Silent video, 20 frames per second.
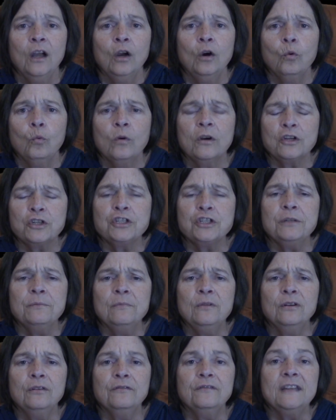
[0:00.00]
where she
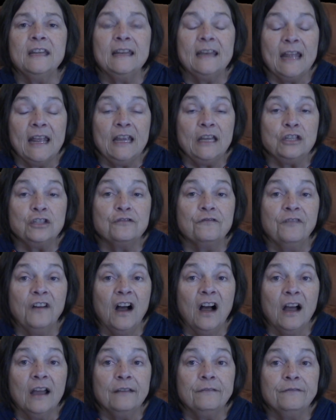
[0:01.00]
moved at age
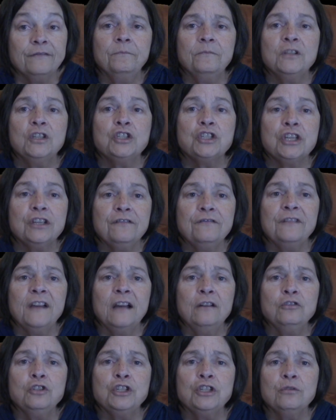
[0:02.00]
5. She
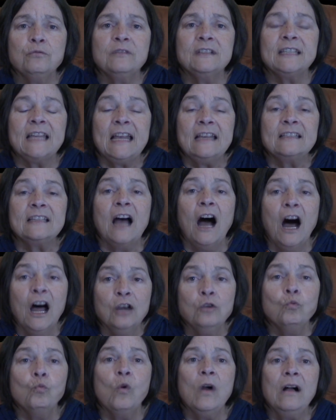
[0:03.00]
found she was as
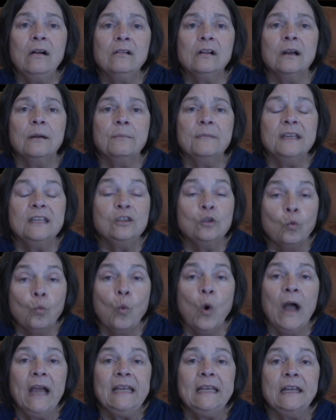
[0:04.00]
unwelcome in the
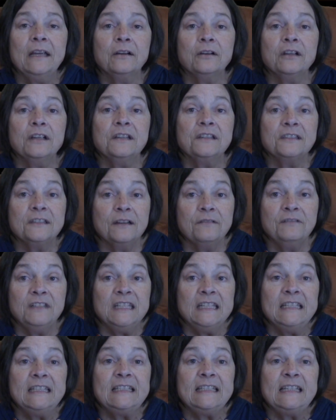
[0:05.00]
white areas of
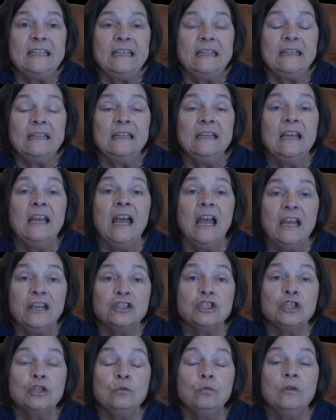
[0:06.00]
D.C. as
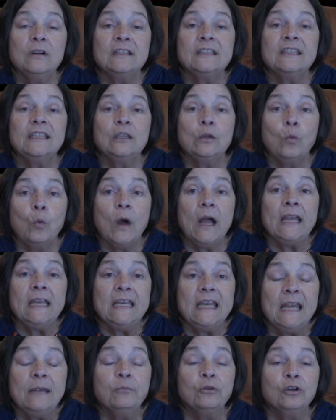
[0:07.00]
she was in the white
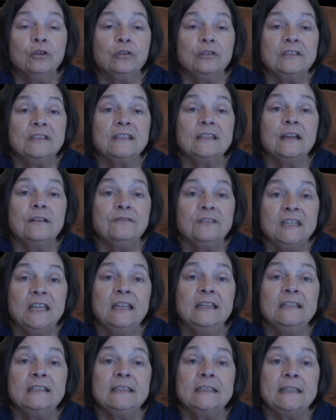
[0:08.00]
neighborhoods of
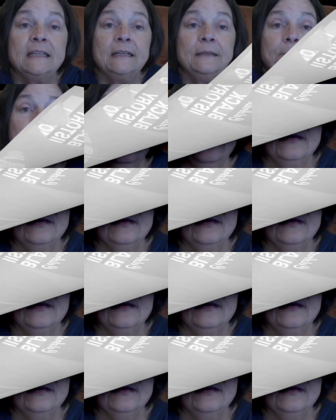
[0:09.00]
Tennessee.